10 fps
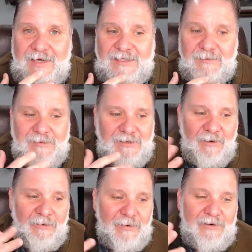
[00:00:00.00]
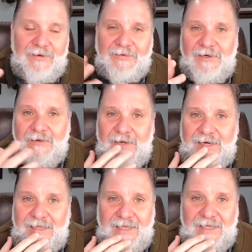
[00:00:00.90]
And somebody says, oh, we don't have to do
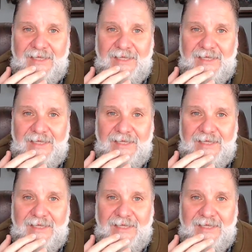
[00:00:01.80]
anything.